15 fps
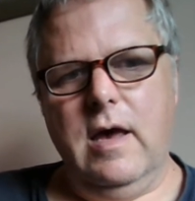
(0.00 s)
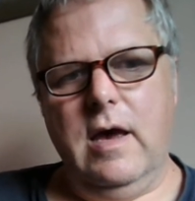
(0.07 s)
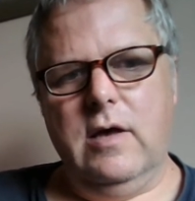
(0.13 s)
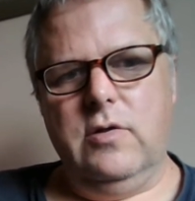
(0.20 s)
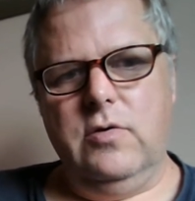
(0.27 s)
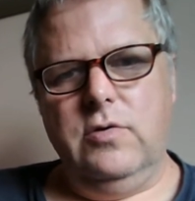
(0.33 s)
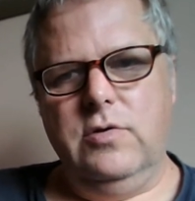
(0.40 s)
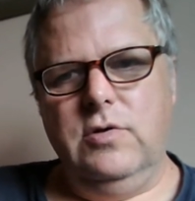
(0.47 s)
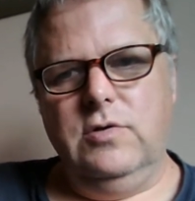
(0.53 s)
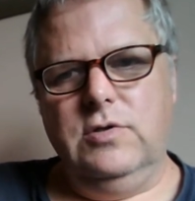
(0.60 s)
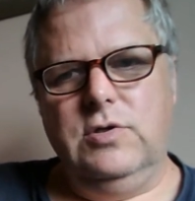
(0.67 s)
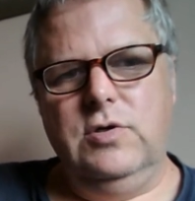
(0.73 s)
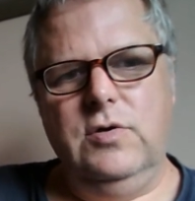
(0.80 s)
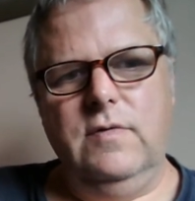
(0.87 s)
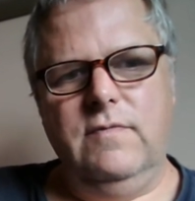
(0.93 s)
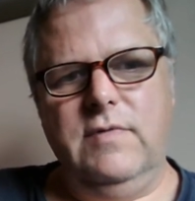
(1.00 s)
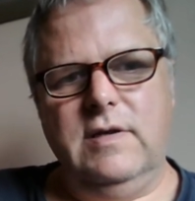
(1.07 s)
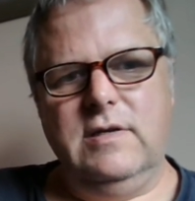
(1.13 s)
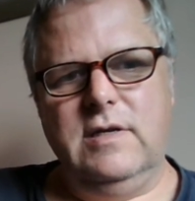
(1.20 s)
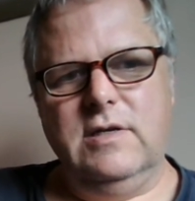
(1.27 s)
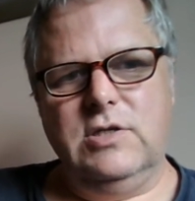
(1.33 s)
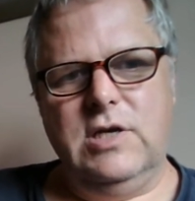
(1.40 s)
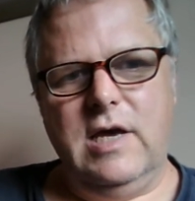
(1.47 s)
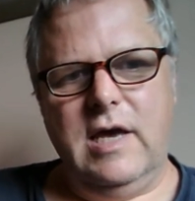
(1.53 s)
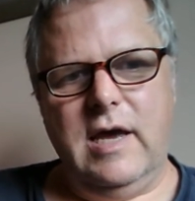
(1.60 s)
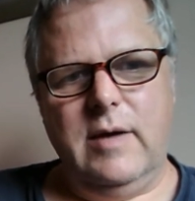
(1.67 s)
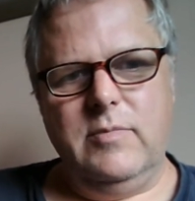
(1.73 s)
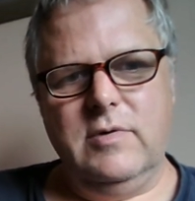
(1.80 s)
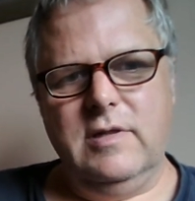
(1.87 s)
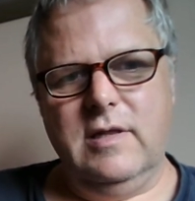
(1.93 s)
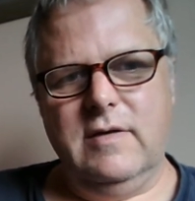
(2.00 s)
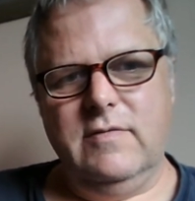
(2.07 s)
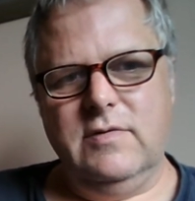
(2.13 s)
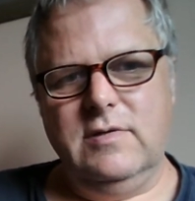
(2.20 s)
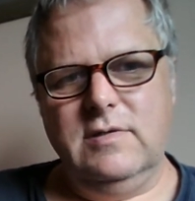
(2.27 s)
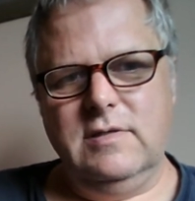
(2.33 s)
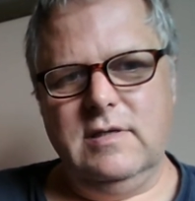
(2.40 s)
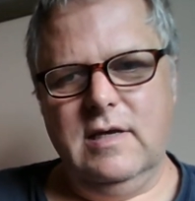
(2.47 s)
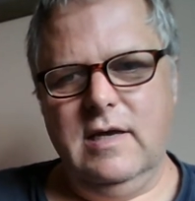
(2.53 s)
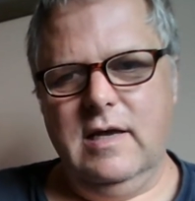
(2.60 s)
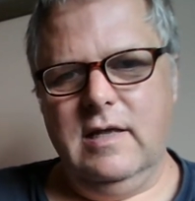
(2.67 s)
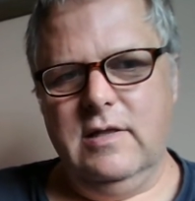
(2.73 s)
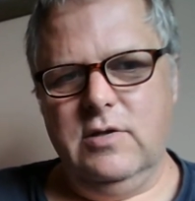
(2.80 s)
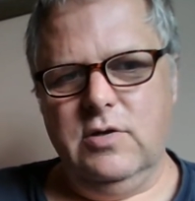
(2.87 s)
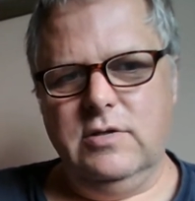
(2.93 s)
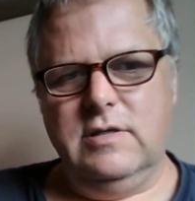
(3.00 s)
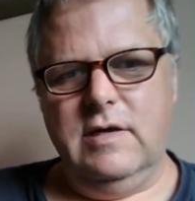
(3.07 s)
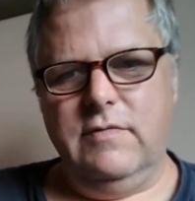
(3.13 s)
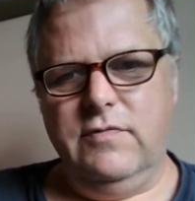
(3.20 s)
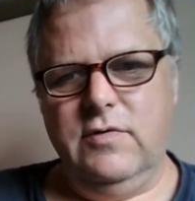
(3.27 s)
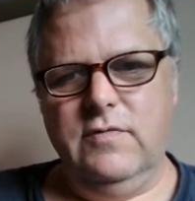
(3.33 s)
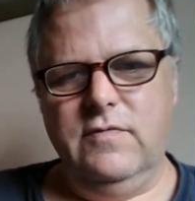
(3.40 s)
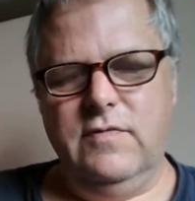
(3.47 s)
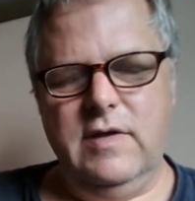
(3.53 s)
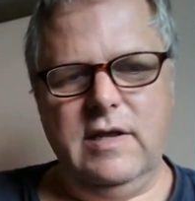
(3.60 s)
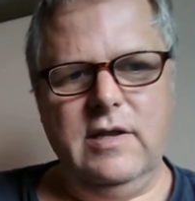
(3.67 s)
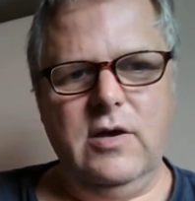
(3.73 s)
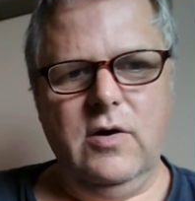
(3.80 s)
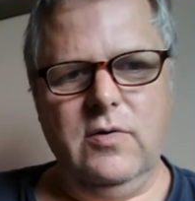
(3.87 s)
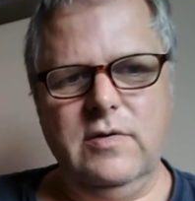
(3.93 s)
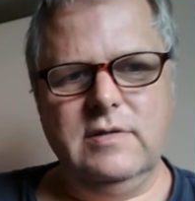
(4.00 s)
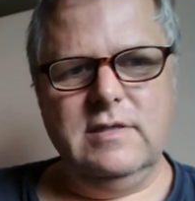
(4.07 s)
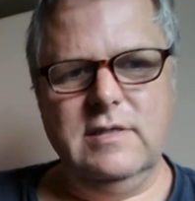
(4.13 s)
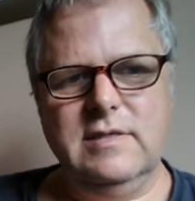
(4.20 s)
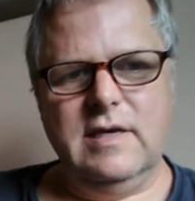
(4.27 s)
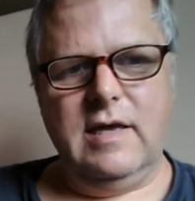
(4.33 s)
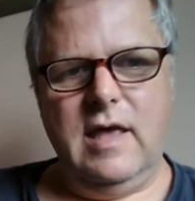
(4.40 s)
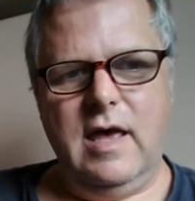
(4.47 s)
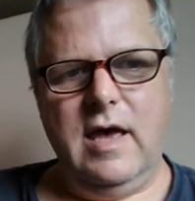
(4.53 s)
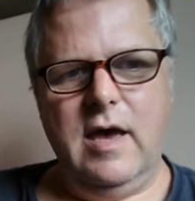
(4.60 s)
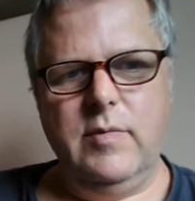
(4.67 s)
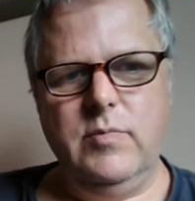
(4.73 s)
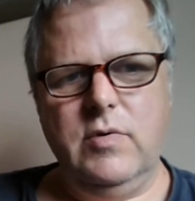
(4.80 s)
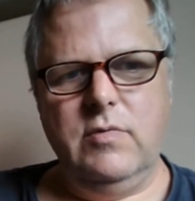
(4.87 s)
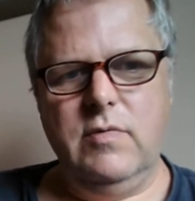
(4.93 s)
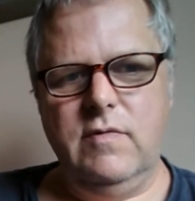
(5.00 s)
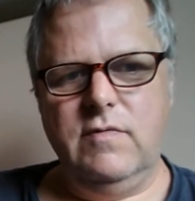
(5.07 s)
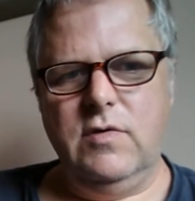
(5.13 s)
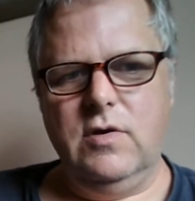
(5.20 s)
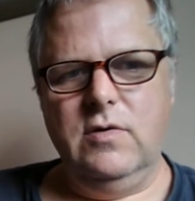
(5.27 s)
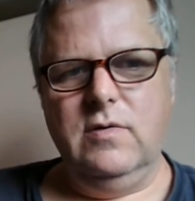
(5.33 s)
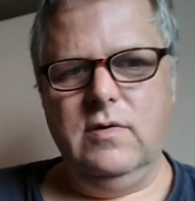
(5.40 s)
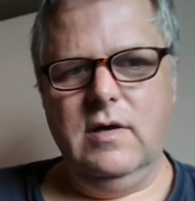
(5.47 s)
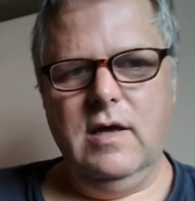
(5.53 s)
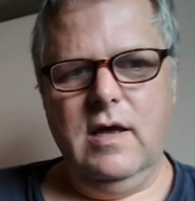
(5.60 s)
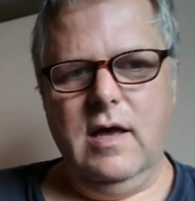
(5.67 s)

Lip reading: Hello YouTube vintage camera lovers. A little different video. This is a camera review.